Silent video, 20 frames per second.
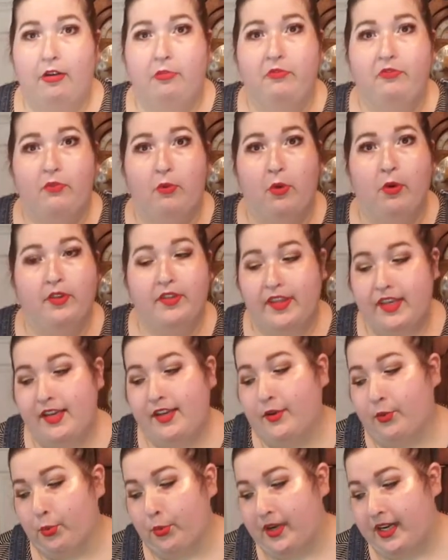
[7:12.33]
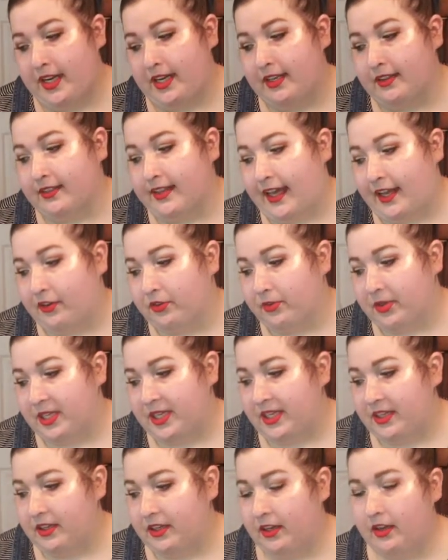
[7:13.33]
for the green
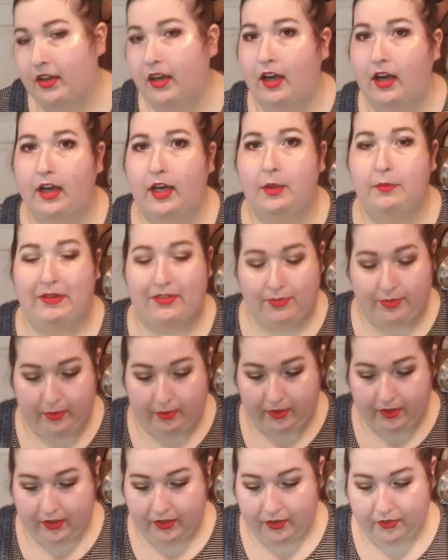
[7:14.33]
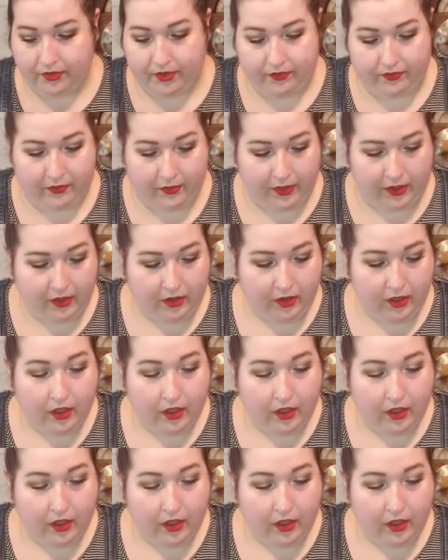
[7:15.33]
lettering. That's what I'm going to use it for.